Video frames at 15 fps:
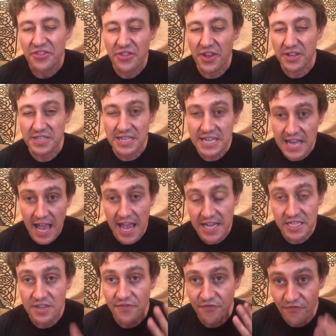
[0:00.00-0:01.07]
the D
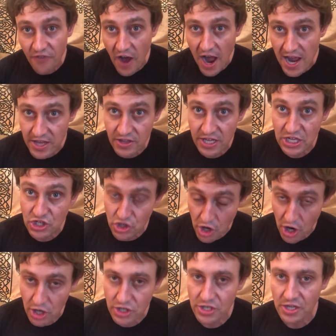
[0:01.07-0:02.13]
As finally
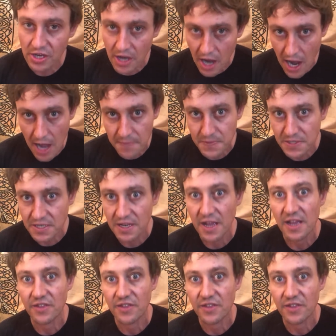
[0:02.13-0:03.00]
charge the cops.